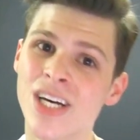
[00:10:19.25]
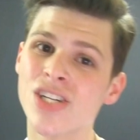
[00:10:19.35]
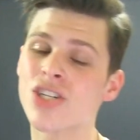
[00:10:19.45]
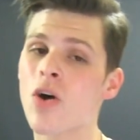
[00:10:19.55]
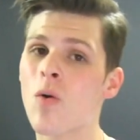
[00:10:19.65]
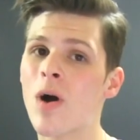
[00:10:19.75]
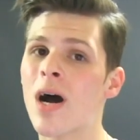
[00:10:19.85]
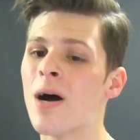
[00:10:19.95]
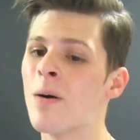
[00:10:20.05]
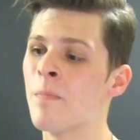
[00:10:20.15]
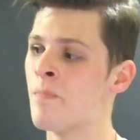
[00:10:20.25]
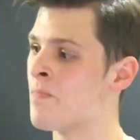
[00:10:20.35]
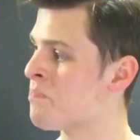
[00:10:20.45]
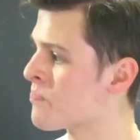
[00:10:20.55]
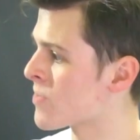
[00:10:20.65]
So,
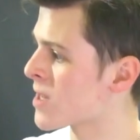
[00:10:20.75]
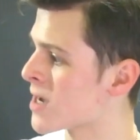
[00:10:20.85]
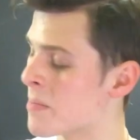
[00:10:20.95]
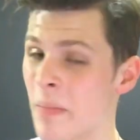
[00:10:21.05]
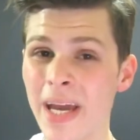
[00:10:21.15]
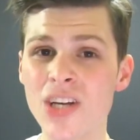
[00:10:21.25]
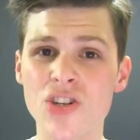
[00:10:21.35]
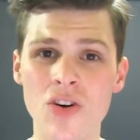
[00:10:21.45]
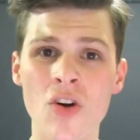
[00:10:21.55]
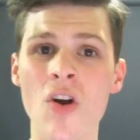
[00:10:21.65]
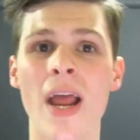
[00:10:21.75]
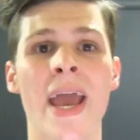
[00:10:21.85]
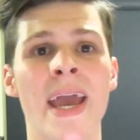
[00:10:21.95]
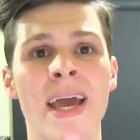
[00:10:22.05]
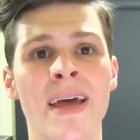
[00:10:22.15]
make sure
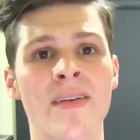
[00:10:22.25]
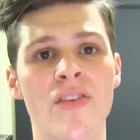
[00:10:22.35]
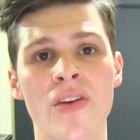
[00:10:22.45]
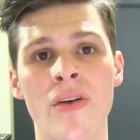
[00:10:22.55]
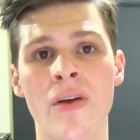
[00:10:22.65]
and